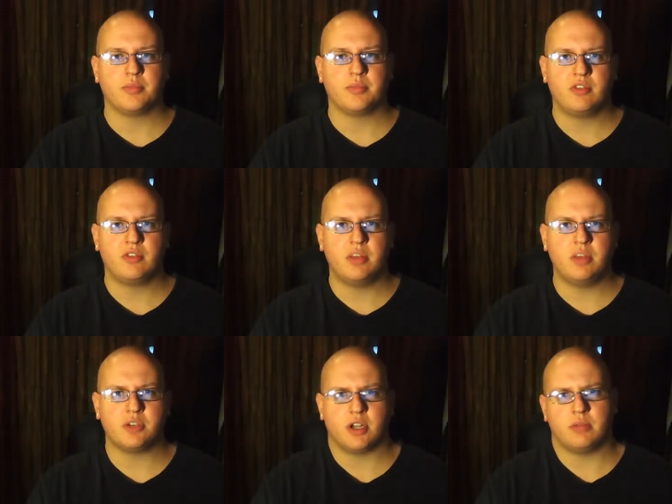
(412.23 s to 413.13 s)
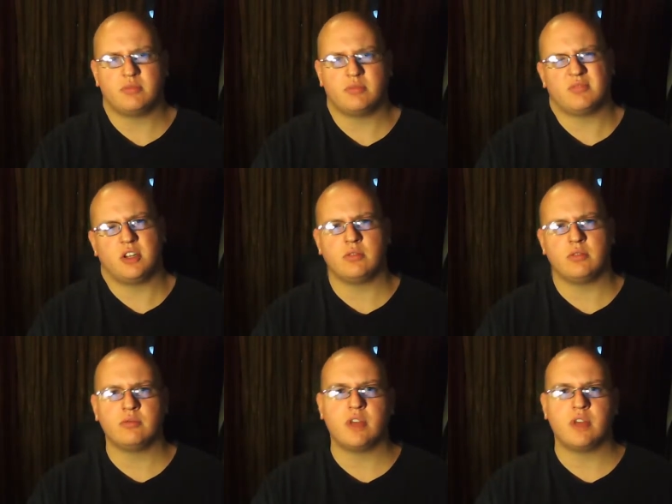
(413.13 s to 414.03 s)
vape shop,
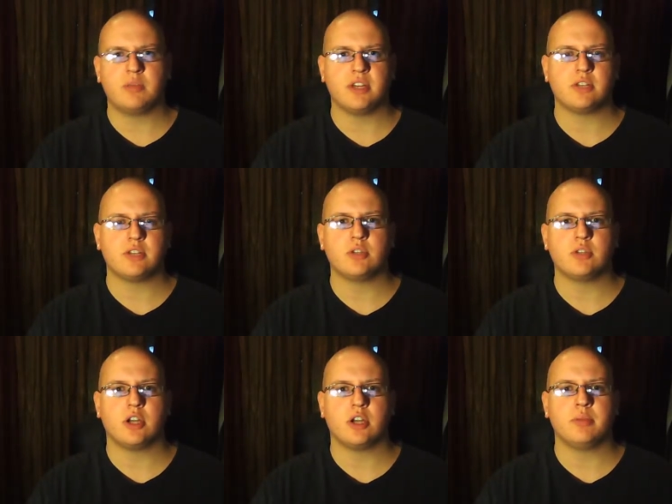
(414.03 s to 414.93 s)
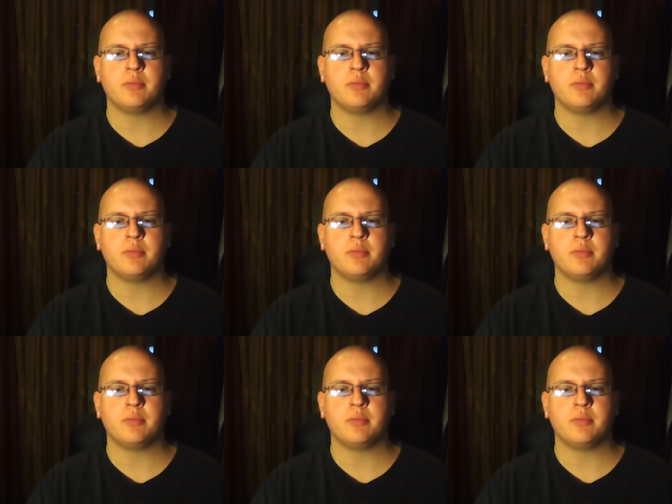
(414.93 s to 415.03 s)
vape/smoke shop.